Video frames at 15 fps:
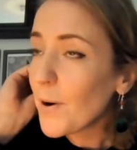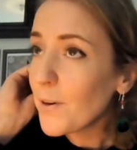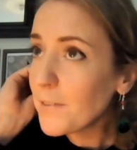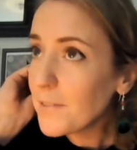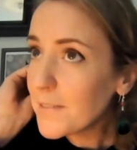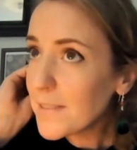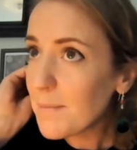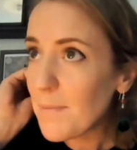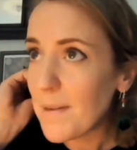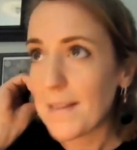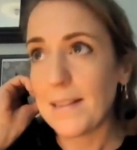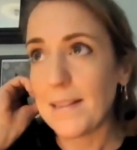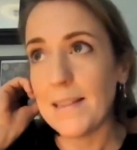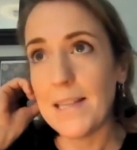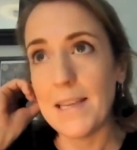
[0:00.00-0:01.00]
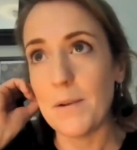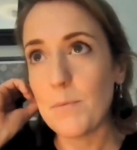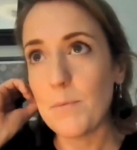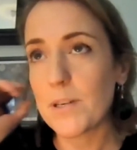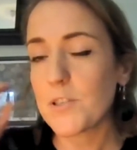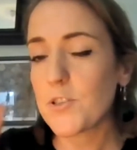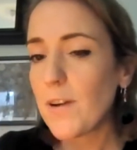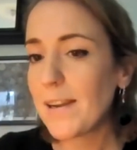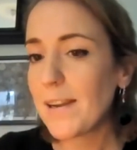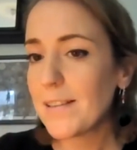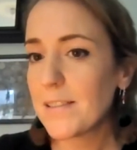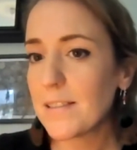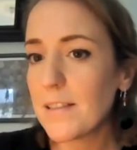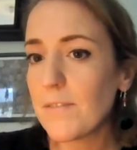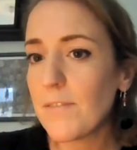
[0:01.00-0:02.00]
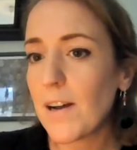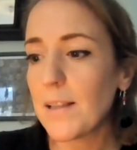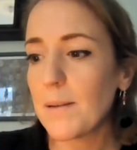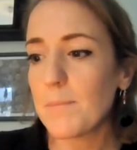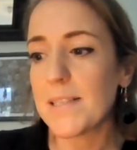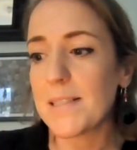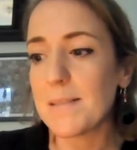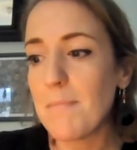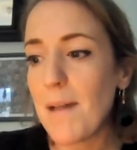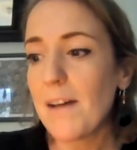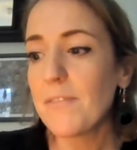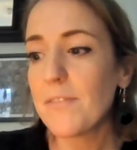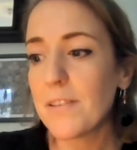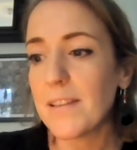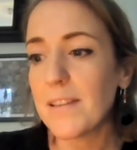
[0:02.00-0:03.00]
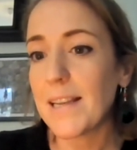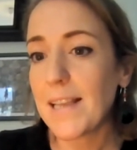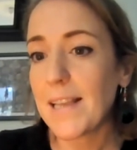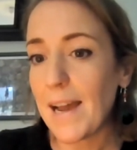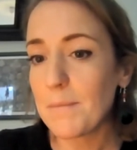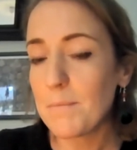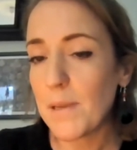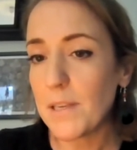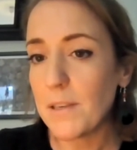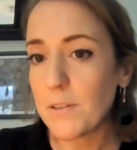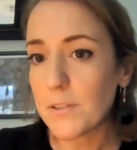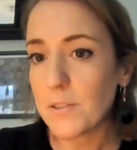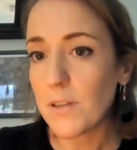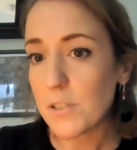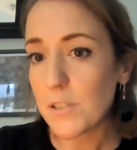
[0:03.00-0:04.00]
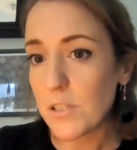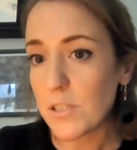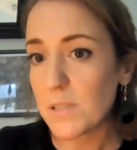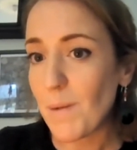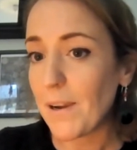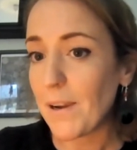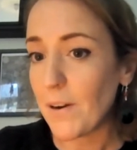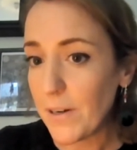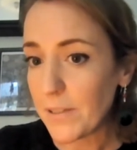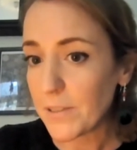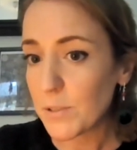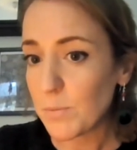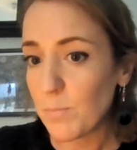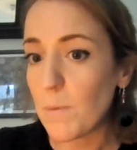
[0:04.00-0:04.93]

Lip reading: ultimately, we're trying to develop this method that it can be used not just by us,